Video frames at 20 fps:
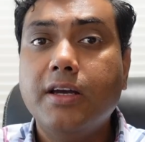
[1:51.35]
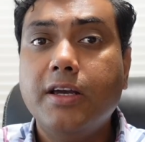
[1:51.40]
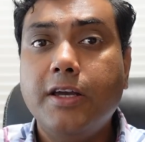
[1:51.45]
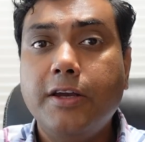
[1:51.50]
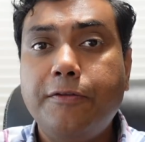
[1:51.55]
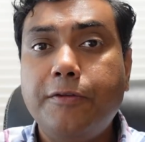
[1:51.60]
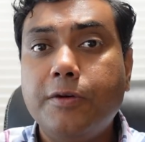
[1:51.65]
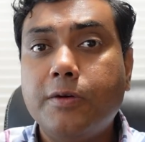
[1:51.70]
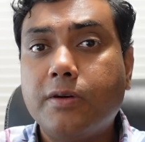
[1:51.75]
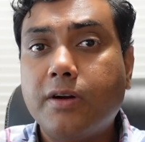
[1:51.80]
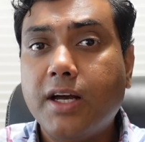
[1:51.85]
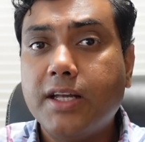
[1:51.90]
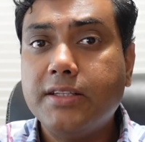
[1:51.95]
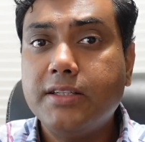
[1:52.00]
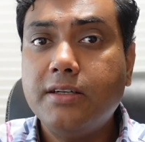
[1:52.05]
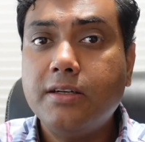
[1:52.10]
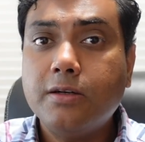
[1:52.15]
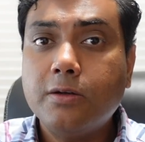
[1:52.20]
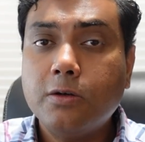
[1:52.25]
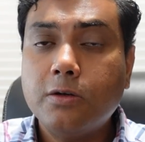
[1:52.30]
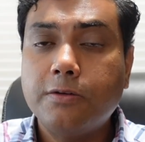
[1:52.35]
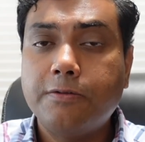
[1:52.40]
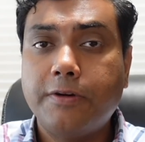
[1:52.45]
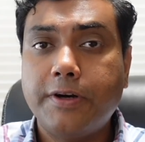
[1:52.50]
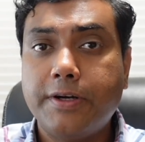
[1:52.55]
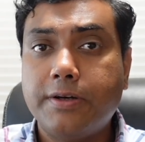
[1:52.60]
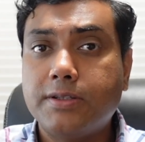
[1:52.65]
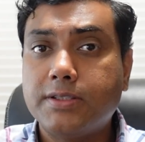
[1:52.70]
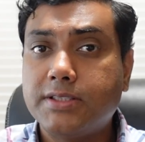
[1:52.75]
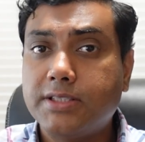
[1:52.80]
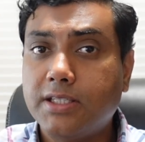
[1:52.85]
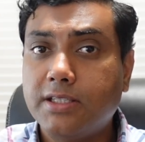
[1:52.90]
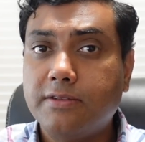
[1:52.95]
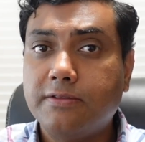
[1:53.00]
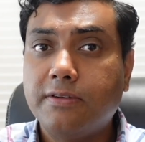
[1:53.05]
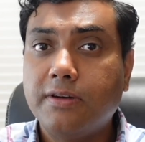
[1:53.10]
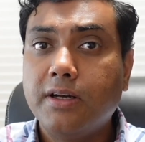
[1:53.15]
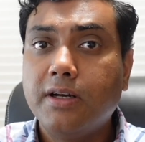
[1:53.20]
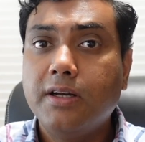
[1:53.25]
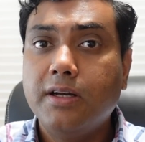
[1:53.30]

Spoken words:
if you rather cook for yourself,